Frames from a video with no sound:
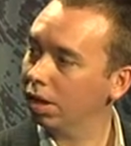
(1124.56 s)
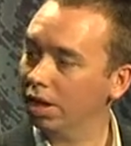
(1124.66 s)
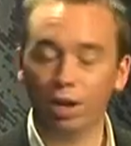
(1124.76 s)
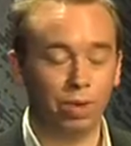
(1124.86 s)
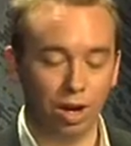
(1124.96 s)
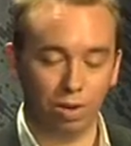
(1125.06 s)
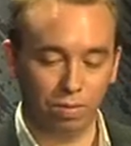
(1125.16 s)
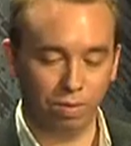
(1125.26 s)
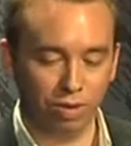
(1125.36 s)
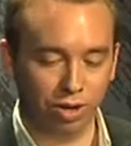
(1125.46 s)
And there we are.
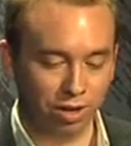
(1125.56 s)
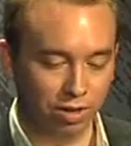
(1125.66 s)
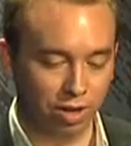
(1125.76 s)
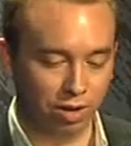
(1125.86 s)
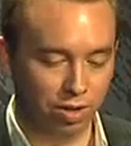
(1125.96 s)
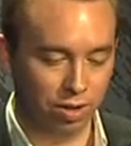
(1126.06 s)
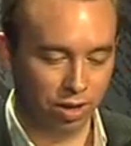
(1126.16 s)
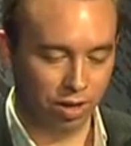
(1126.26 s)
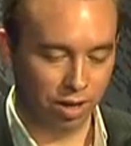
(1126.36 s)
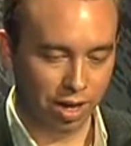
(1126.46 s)
We've got our server,
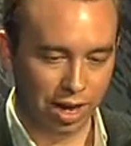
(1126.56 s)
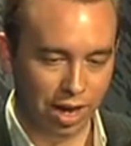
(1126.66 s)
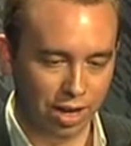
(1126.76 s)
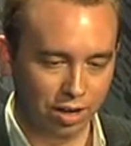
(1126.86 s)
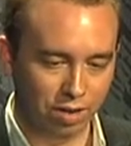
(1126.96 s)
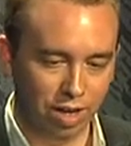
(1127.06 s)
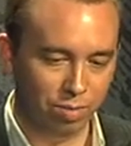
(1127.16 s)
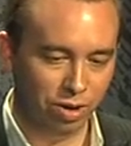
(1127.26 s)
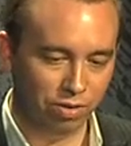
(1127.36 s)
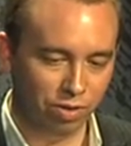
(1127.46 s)
and there's
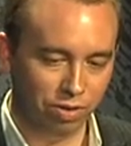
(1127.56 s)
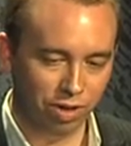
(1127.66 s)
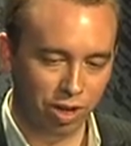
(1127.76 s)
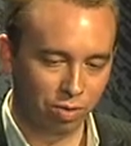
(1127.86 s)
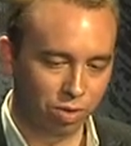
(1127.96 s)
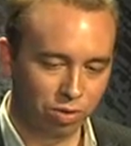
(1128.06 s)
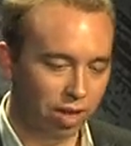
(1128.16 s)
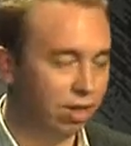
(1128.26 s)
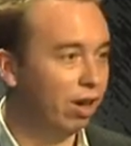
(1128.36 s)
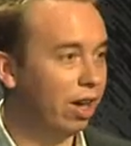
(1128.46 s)
Microsoft SQL,
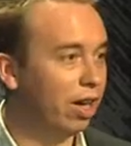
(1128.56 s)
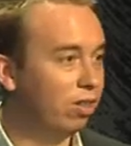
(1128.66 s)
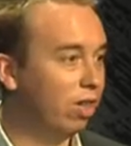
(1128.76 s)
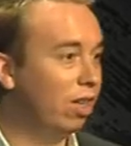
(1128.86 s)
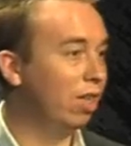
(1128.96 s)
there's IS.